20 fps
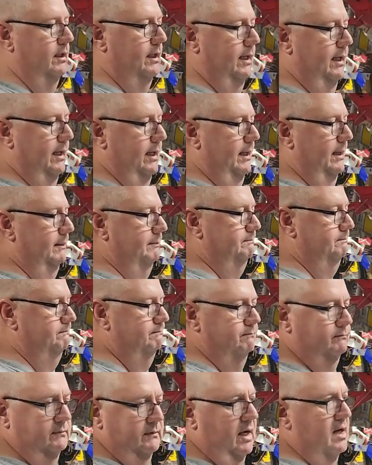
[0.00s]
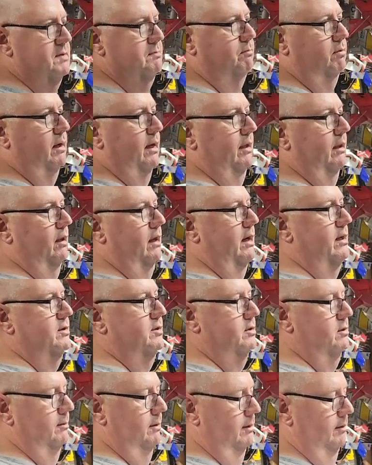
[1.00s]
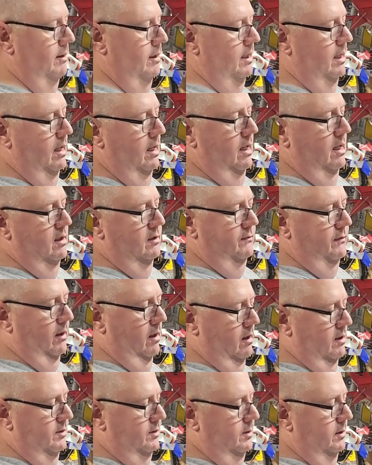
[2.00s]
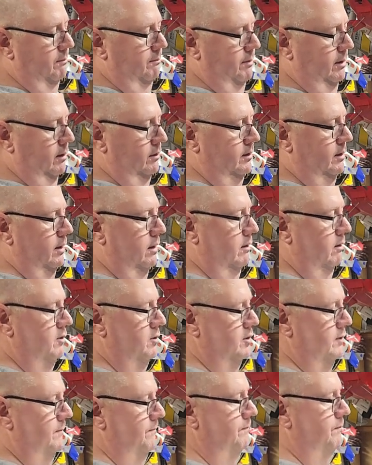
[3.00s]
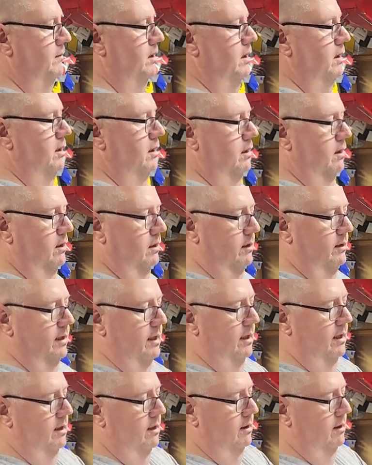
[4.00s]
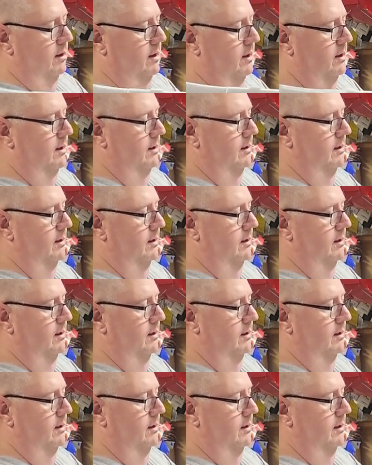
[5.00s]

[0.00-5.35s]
um, nice bright lights here though. As far as the build goes, there